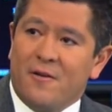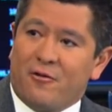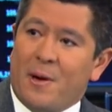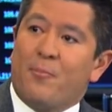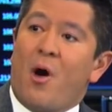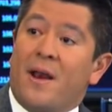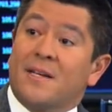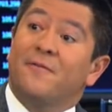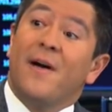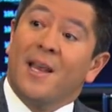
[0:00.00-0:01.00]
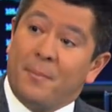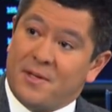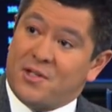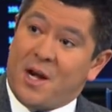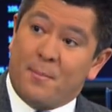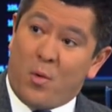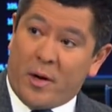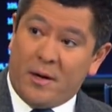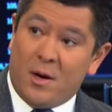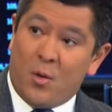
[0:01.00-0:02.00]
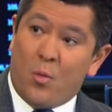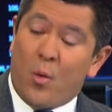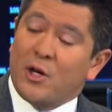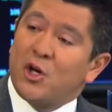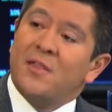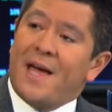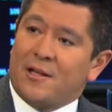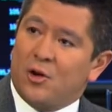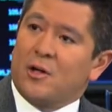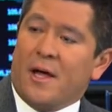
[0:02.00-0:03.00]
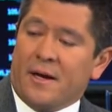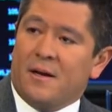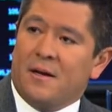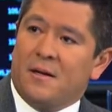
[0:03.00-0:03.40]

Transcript: from a product development standpoint. Right. What could that look like?